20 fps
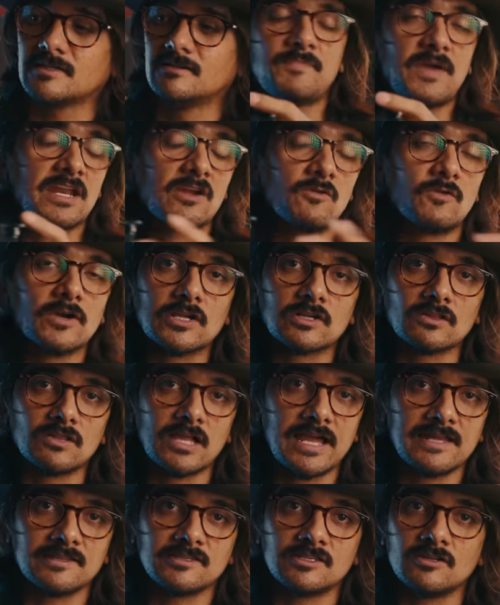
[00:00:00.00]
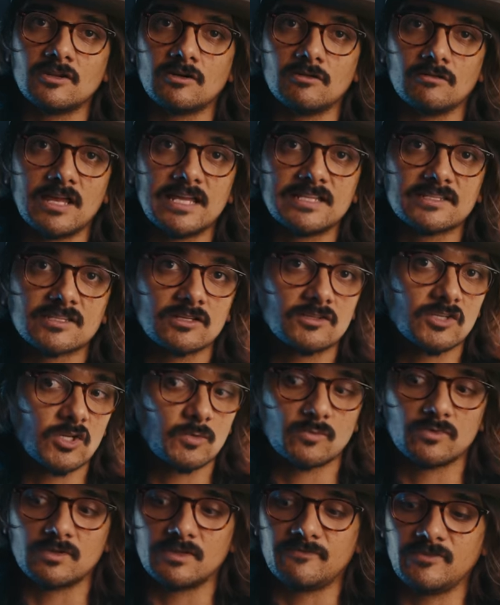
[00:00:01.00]
Depending on what your lens, you know, lens could,
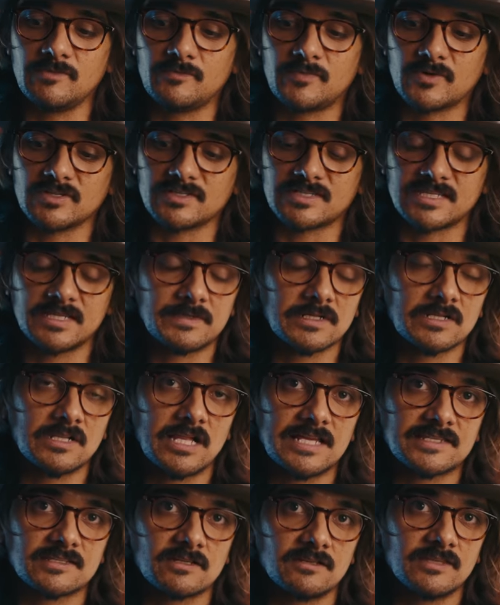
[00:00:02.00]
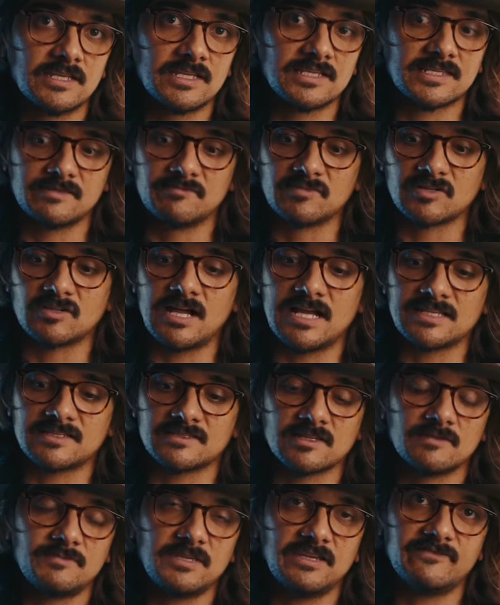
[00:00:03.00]
if you put cinema glass on this, cinema glass
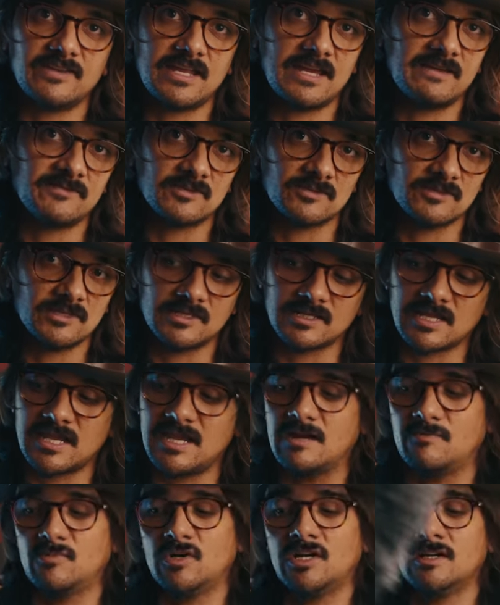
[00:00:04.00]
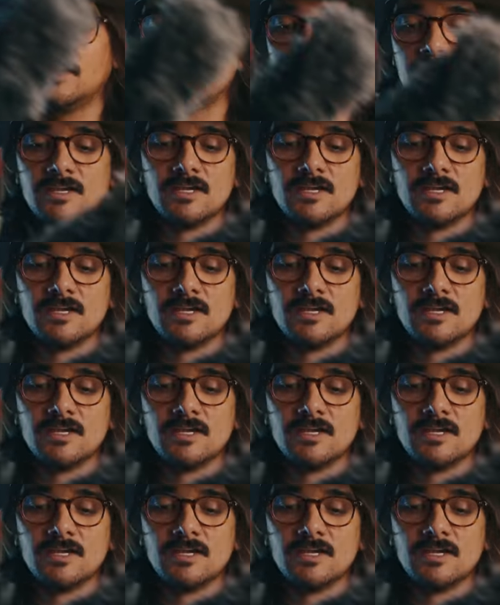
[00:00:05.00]
is gonna be even heavier than the camera.